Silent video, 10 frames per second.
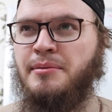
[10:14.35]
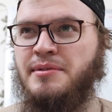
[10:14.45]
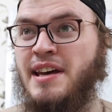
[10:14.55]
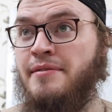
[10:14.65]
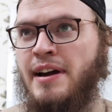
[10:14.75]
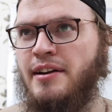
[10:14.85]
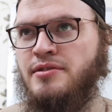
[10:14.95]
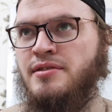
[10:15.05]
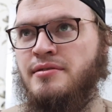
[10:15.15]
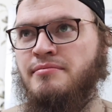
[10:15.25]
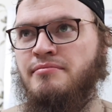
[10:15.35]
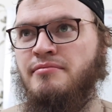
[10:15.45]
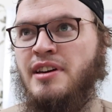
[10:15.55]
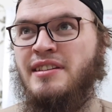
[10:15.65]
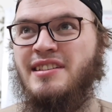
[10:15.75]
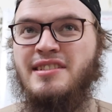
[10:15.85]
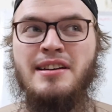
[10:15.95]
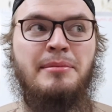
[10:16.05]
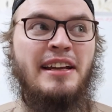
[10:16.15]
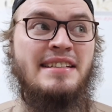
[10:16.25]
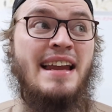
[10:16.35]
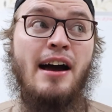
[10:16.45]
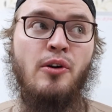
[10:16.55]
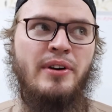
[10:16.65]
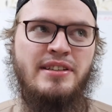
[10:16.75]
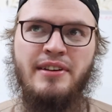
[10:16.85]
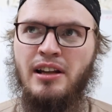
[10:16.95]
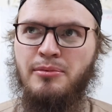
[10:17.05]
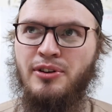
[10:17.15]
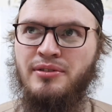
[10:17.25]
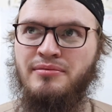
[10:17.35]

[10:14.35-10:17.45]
sapphires. This is something that's not always available.